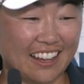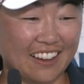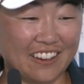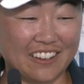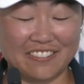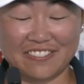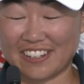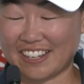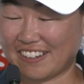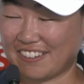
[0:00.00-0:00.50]

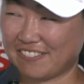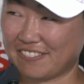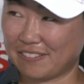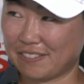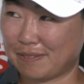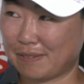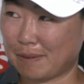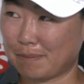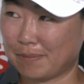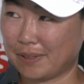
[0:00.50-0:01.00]

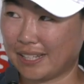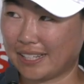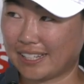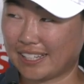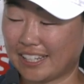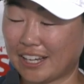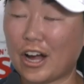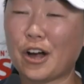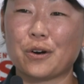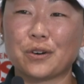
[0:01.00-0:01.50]

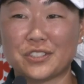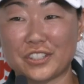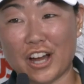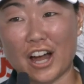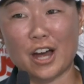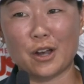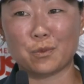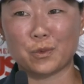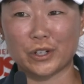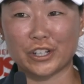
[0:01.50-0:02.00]
blanking. Oh,
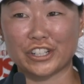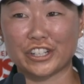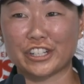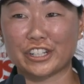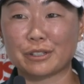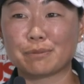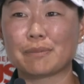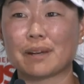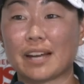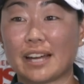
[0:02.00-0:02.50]
Dawn
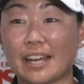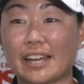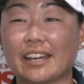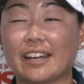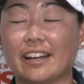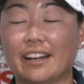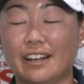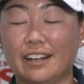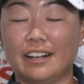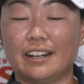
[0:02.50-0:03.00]
Woodard, my